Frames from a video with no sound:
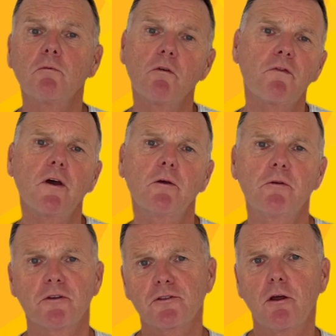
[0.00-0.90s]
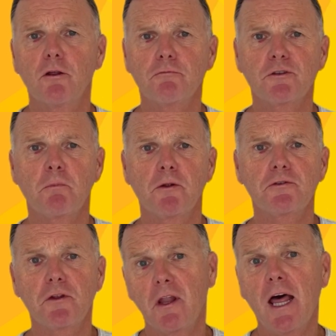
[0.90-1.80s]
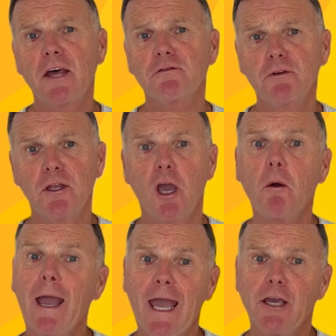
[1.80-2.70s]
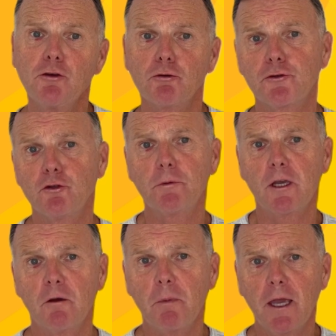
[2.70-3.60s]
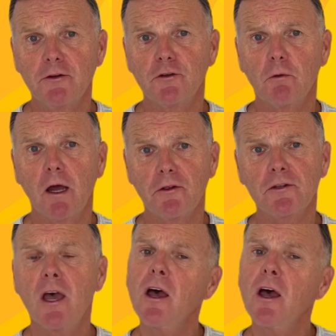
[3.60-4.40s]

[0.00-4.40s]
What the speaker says: Well, following the solid response to the last video, how your super compares to others,